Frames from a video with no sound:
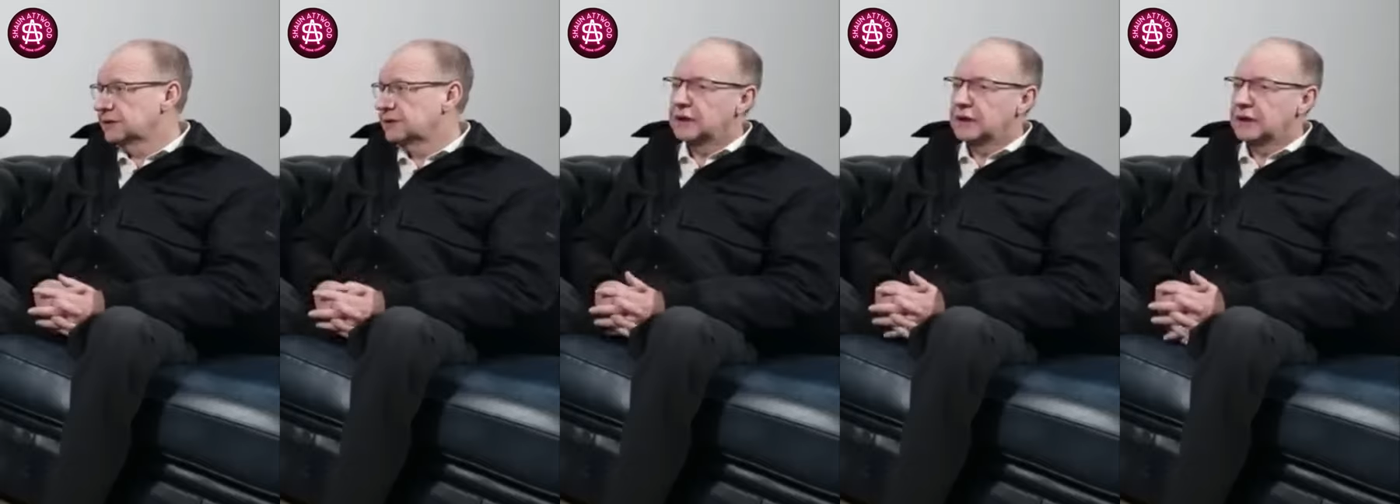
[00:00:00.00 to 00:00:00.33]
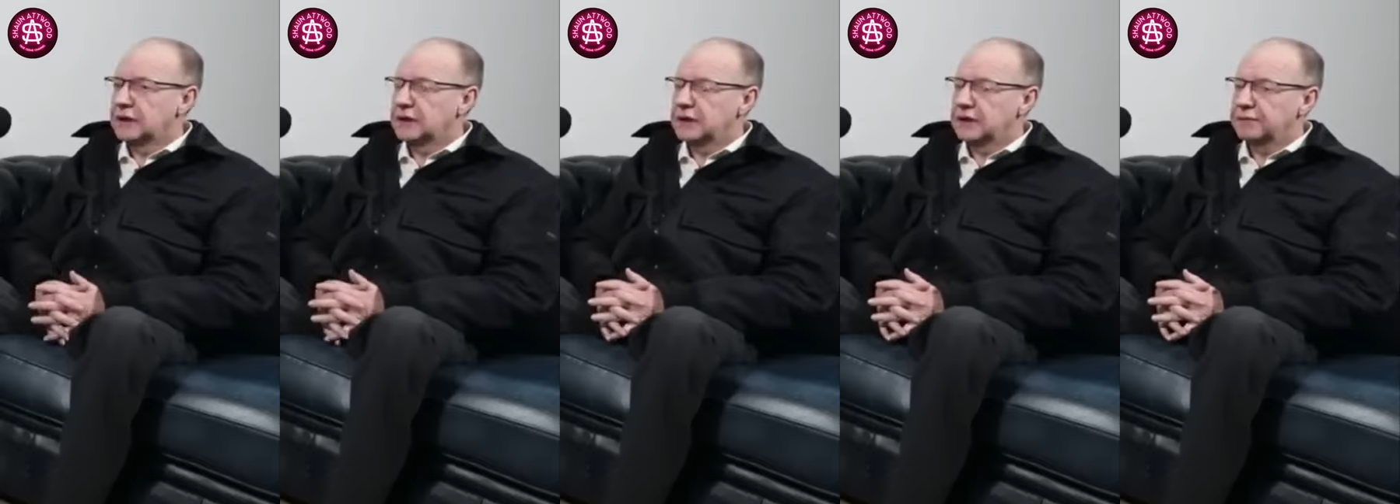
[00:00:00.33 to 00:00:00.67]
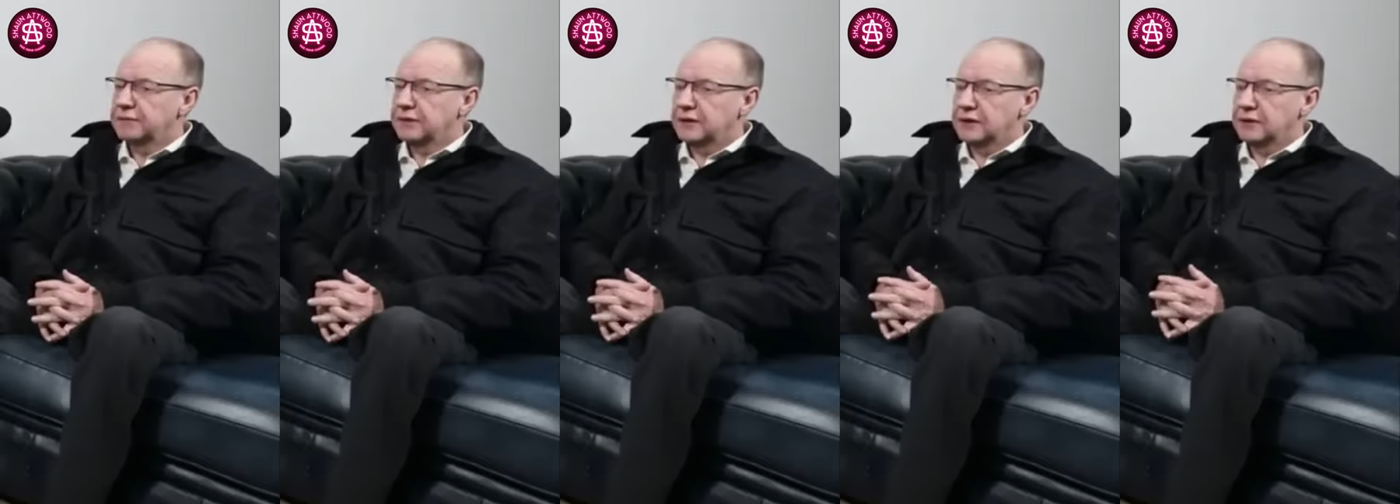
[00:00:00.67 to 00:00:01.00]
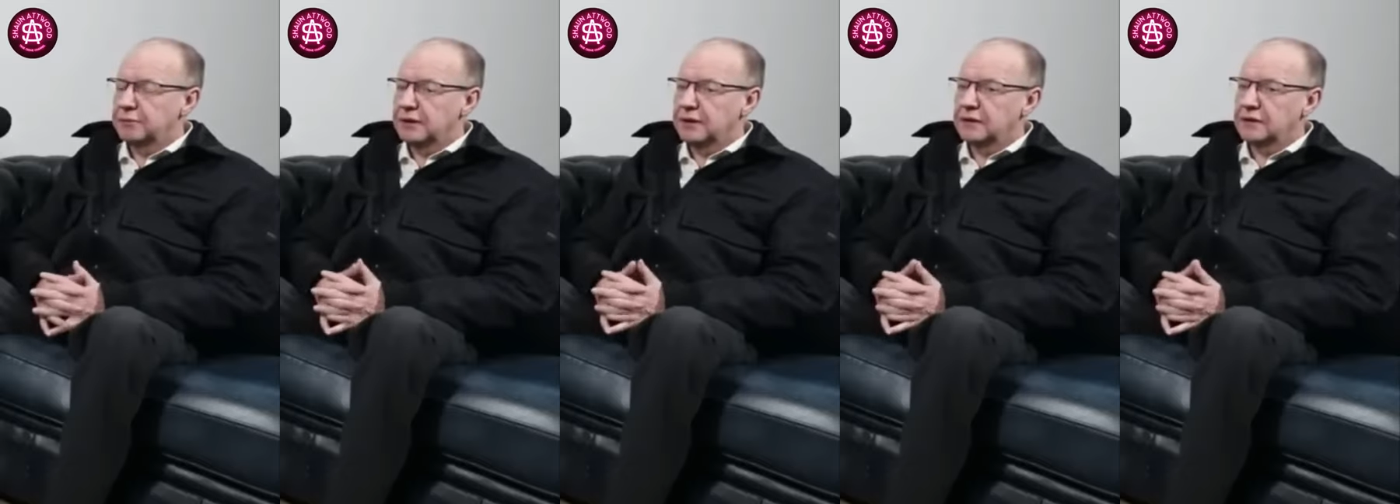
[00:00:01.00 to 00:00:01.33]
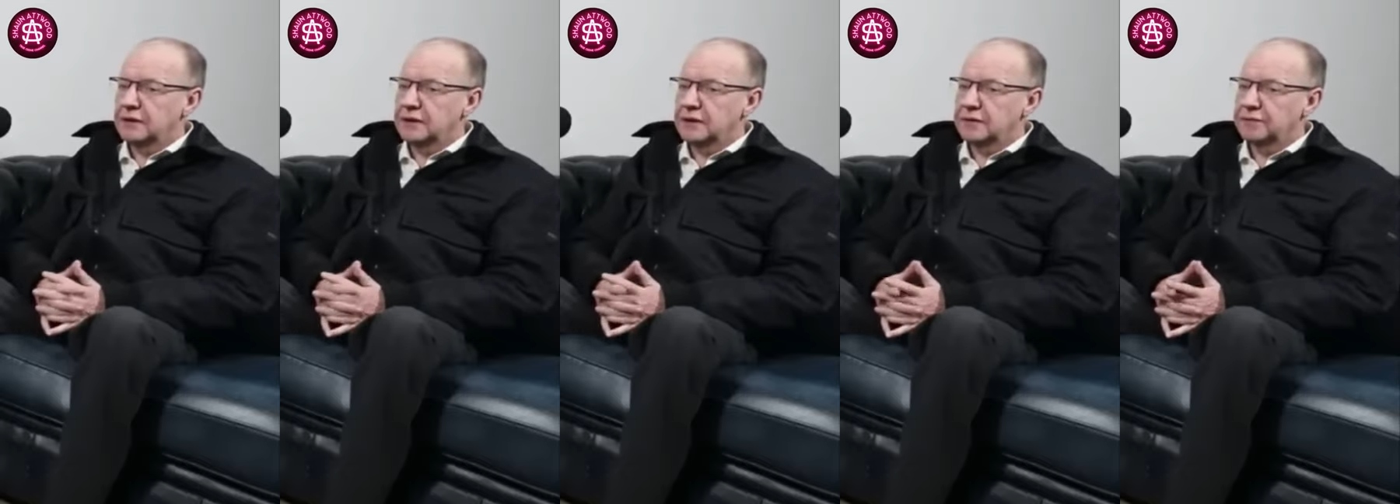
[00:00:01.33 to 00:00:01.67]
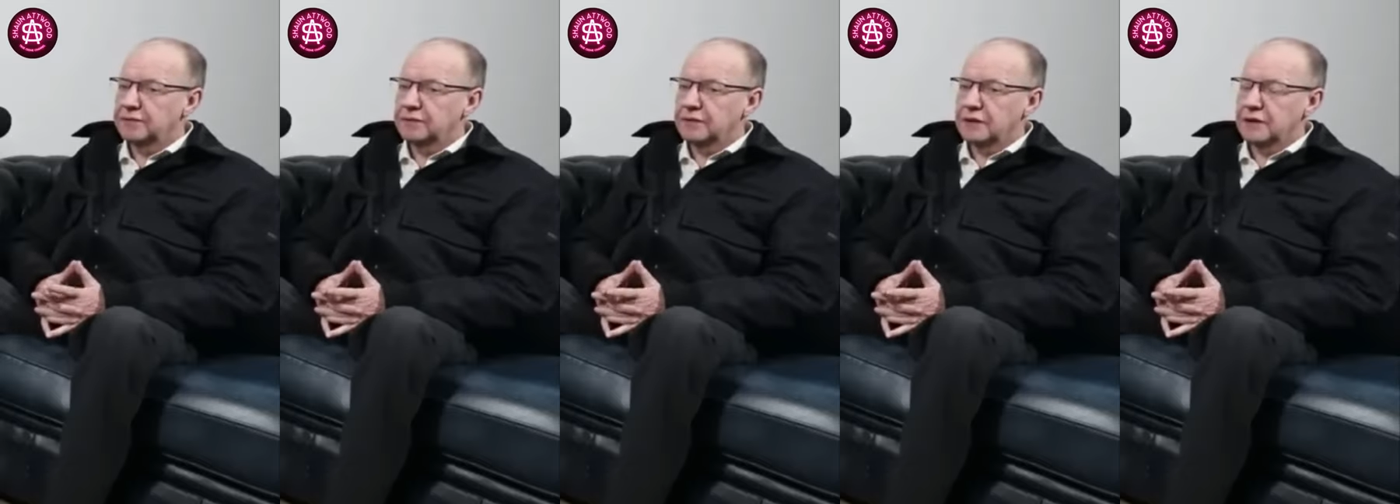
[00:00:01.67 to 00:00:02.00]
uh, and apparently
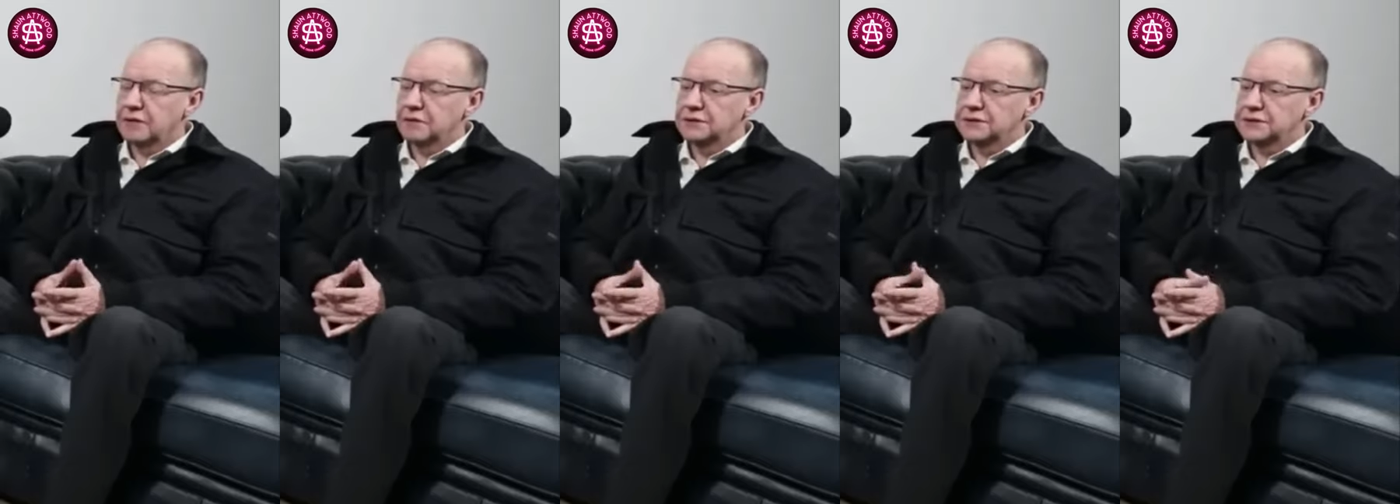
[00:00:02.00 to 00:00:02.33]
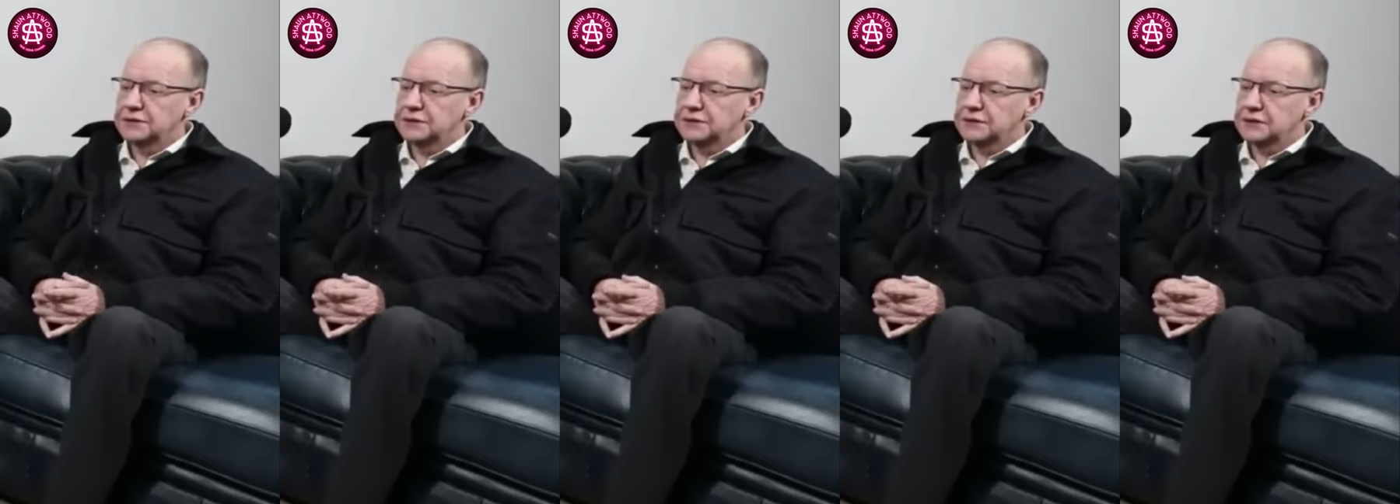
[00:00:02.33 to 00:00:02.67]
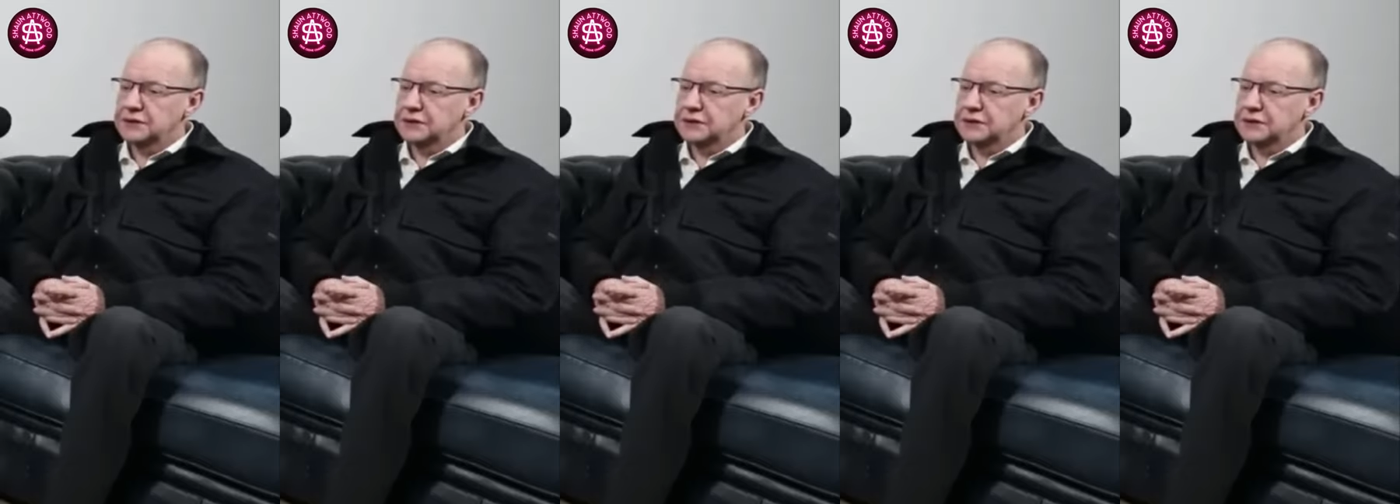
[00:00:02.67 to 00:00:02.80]
it was